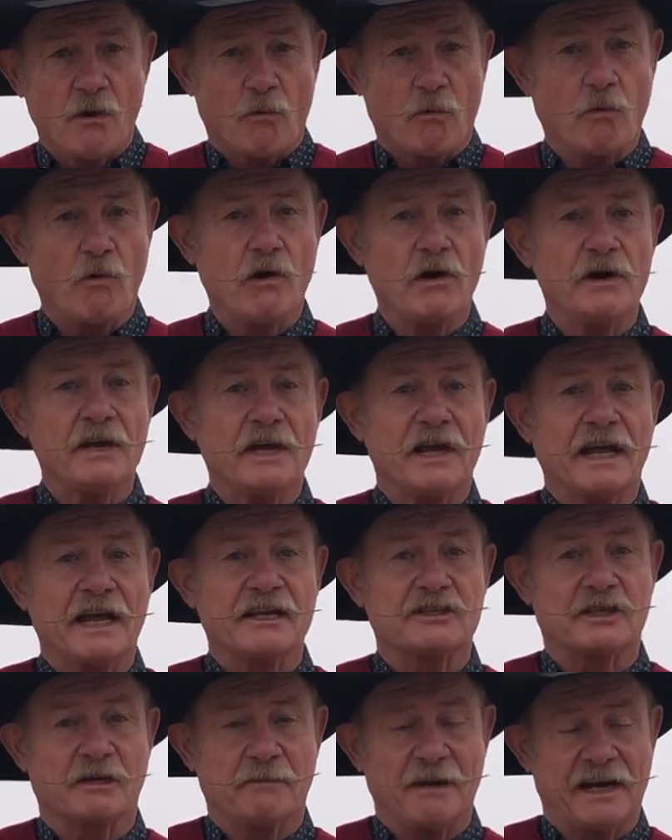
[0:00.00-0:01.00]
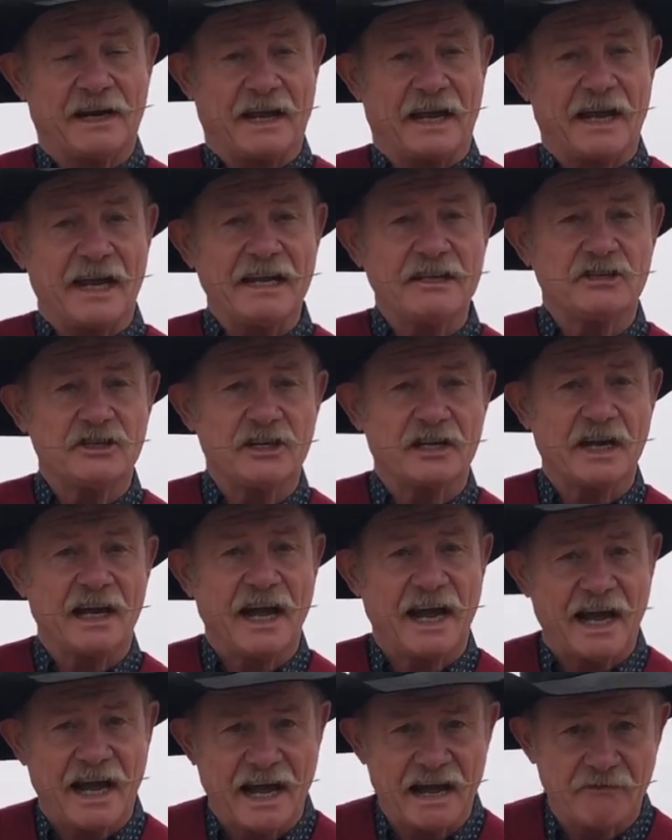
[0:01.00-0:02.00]
One is about an inch and a
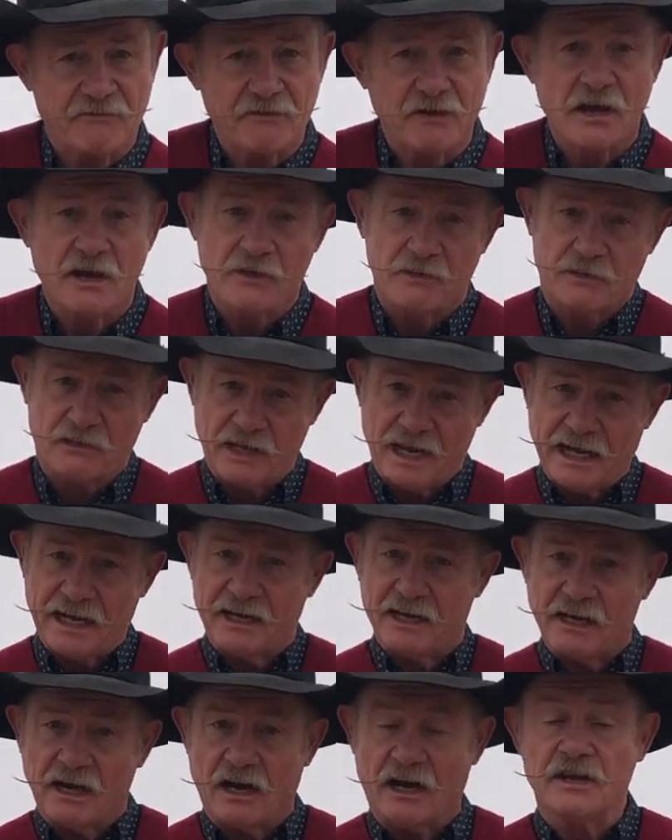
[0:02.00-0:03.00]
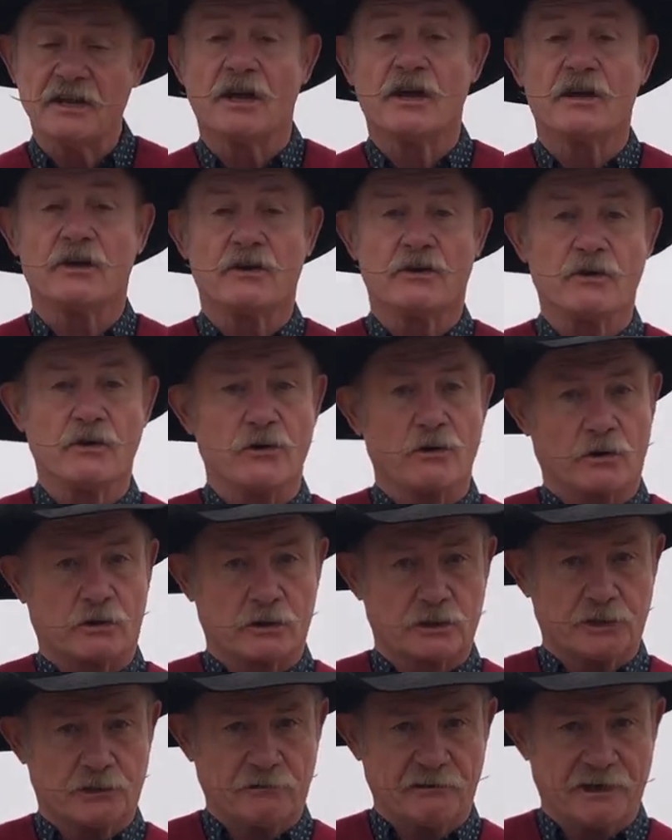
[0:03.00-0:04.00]
half thick cut New
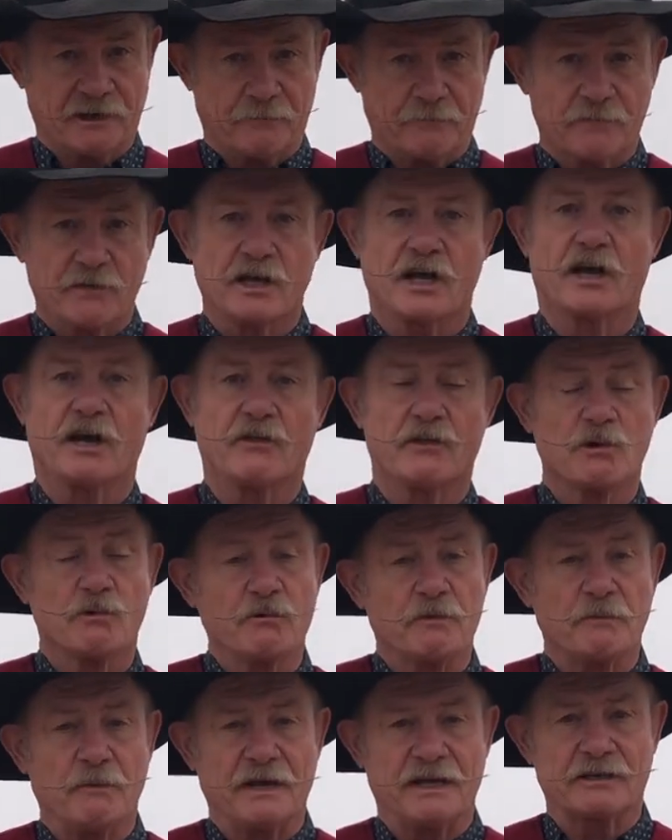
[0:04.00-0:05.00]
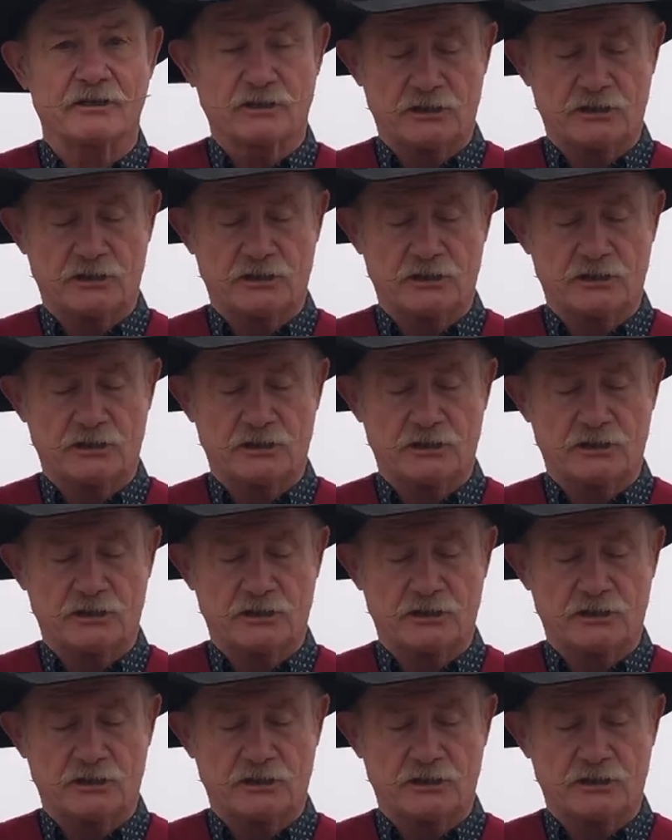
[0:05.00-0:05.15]
York strip. The other would be a